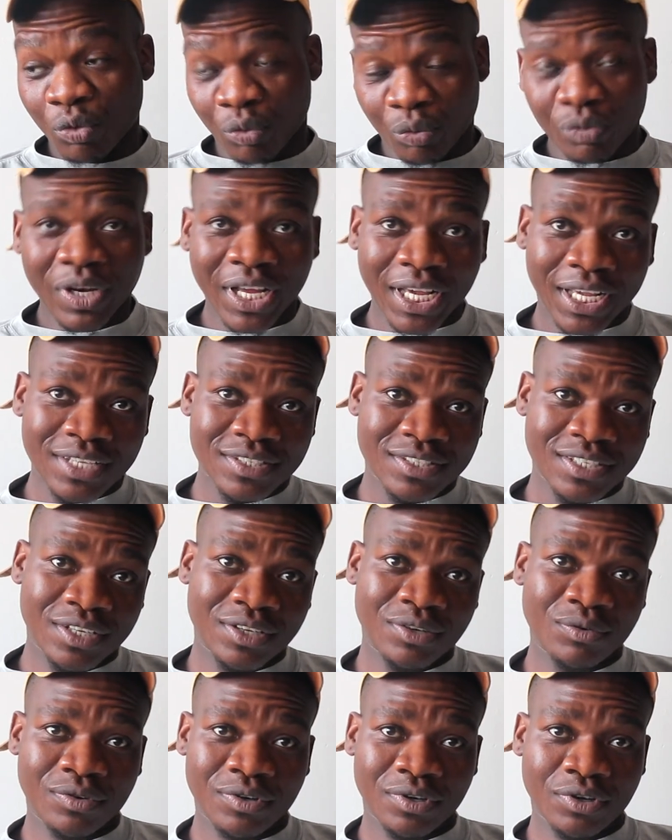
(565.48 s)
Like I
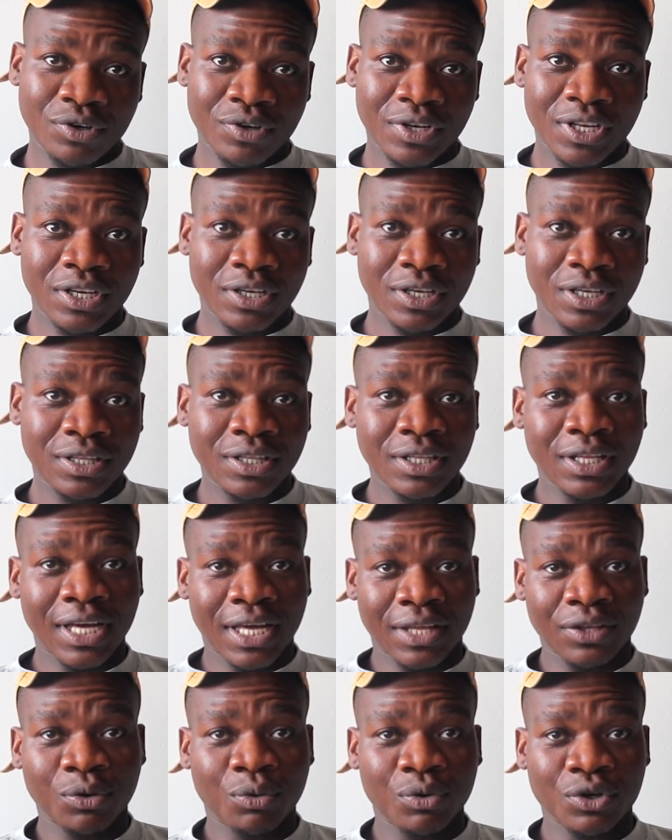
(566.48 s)
said earlier in the
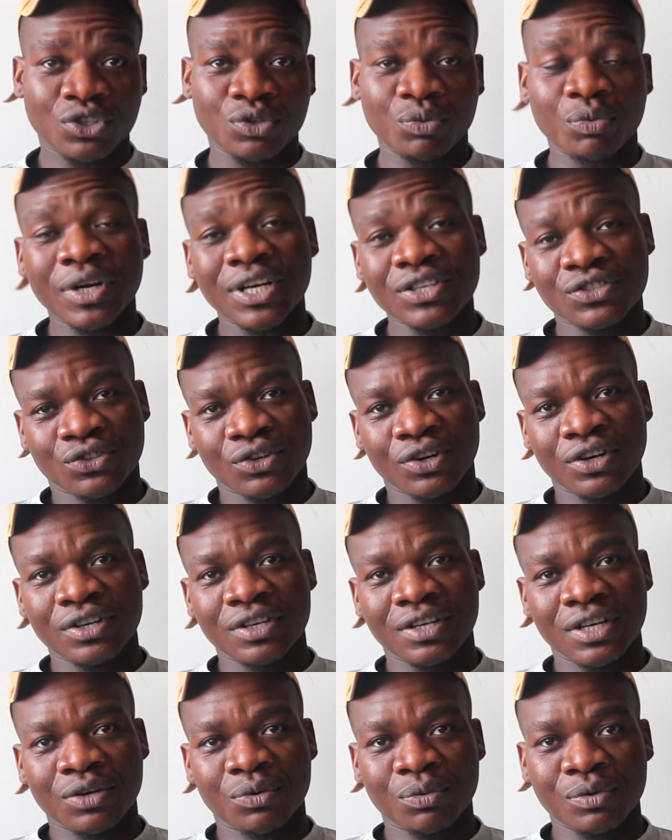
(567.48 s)
other question, when I
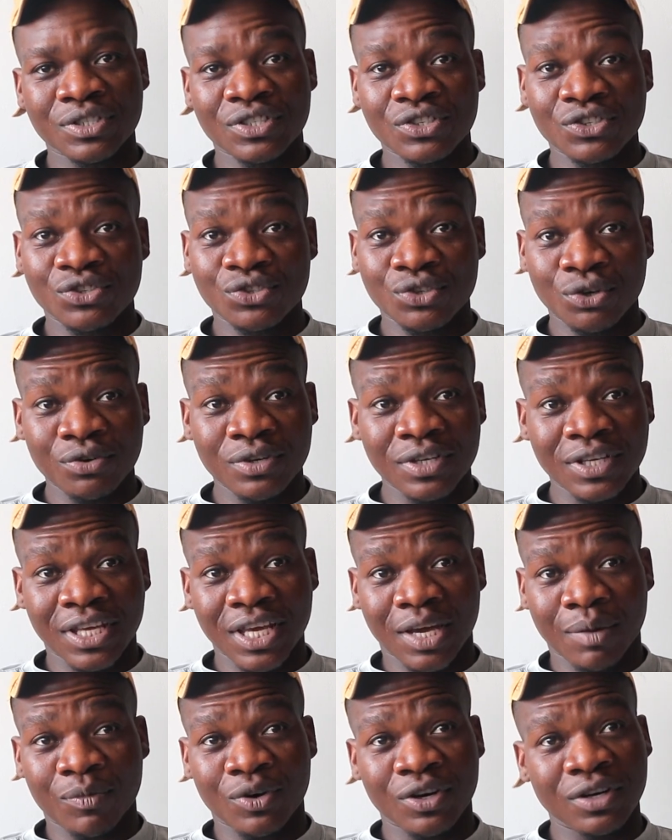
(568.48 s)
started it was a Sony
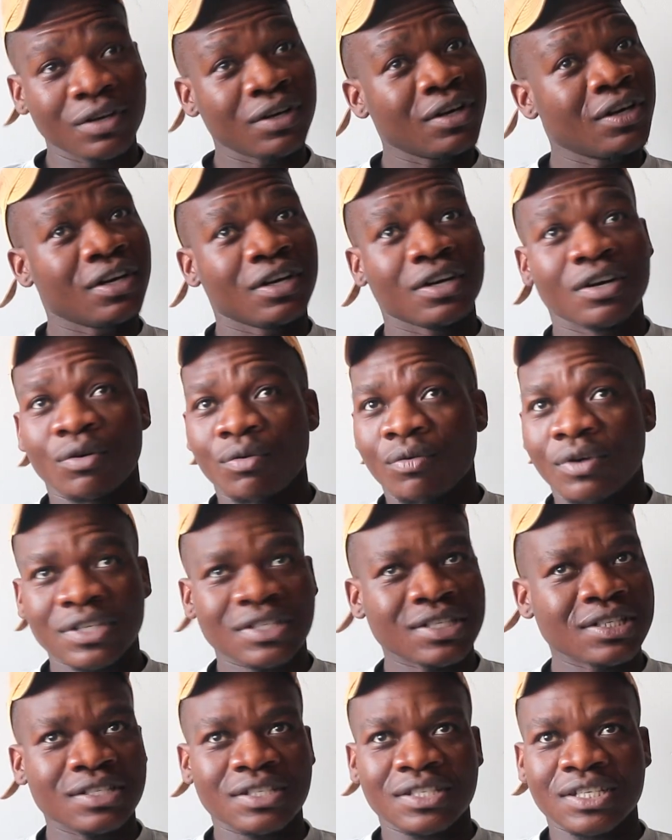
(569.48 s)
camera,
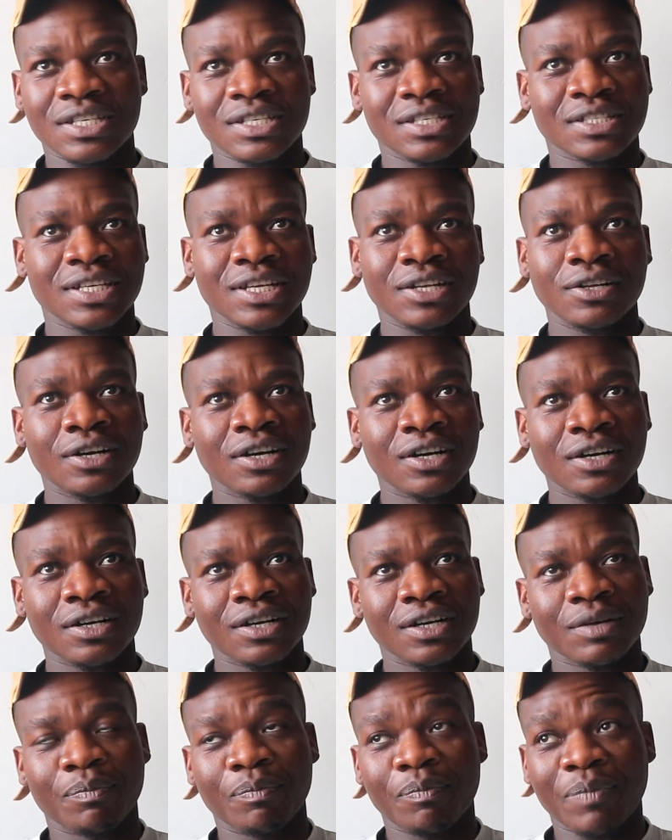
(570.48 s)
wasn't a
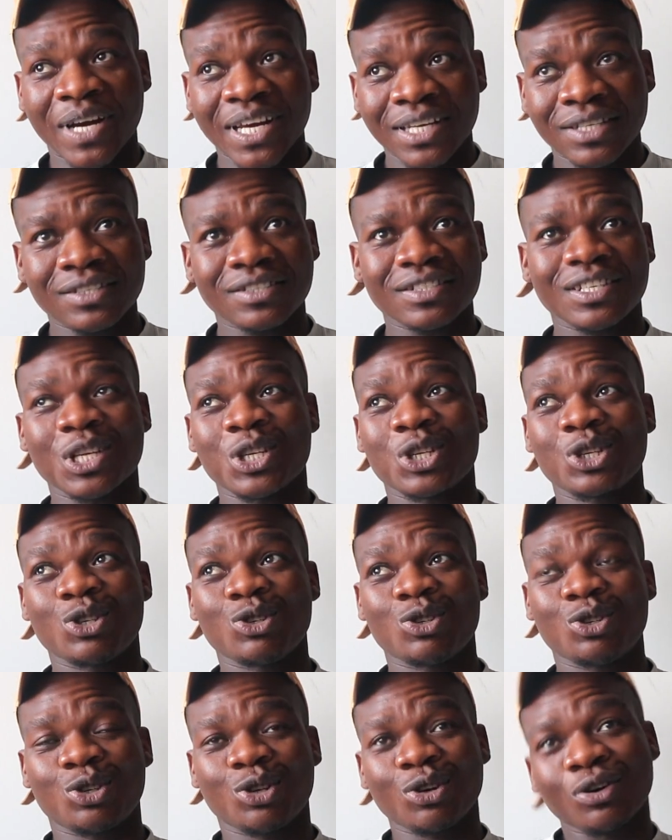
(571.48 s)
DSLR, but it
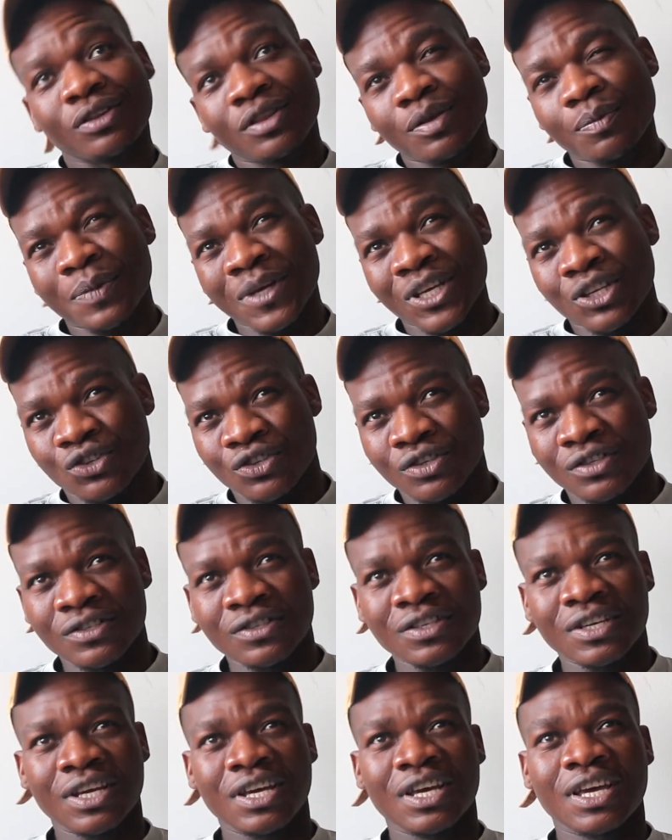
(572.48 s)
took the
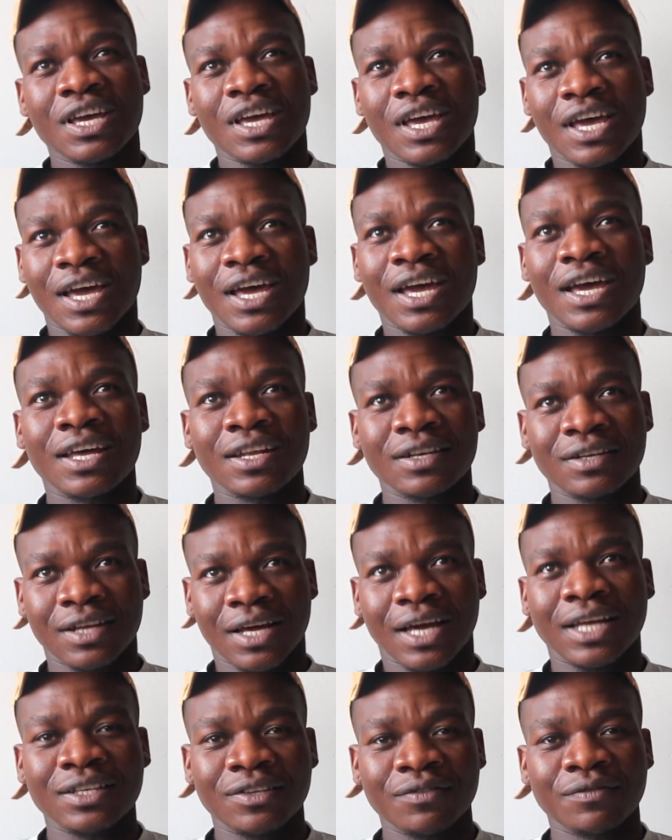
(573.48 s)
pictures and
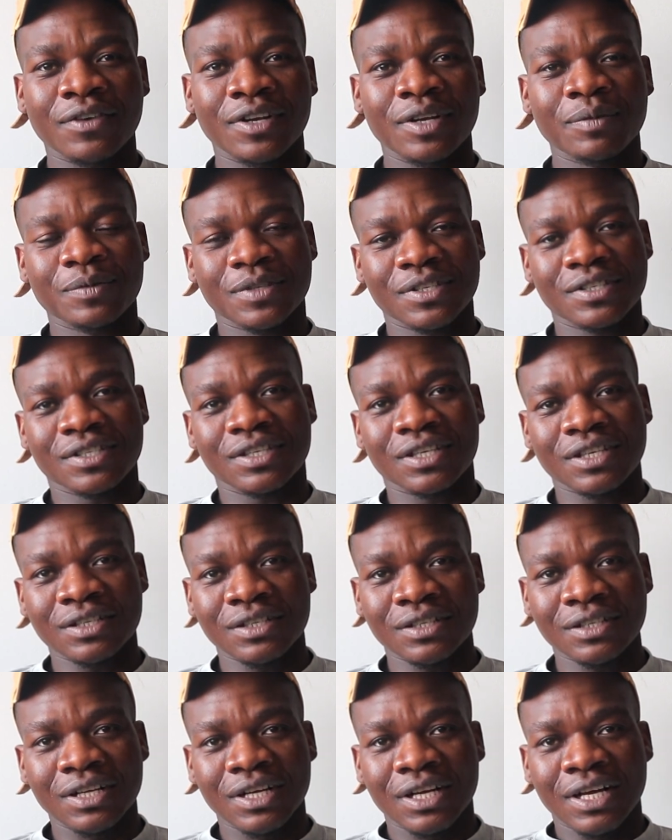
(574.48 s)
I developed the
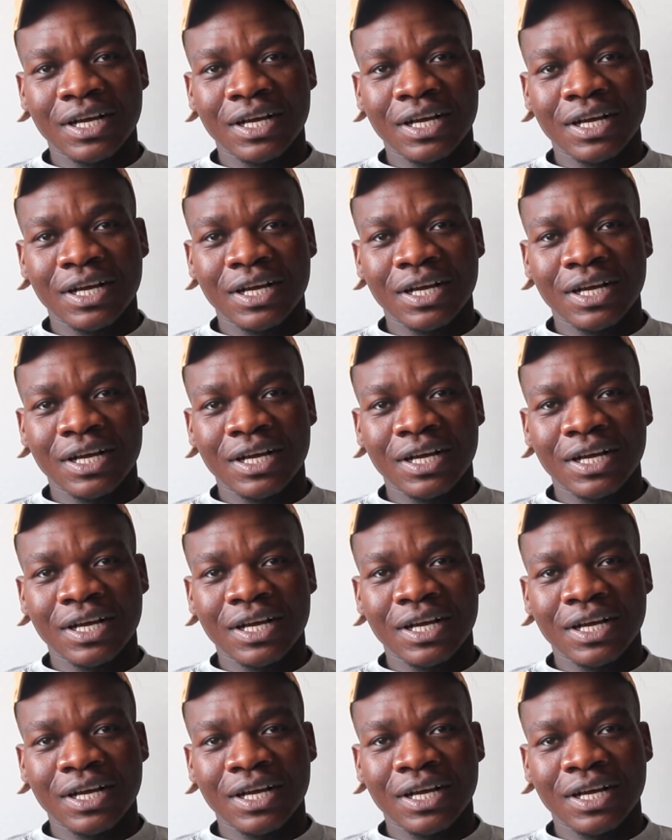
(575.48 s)
skill.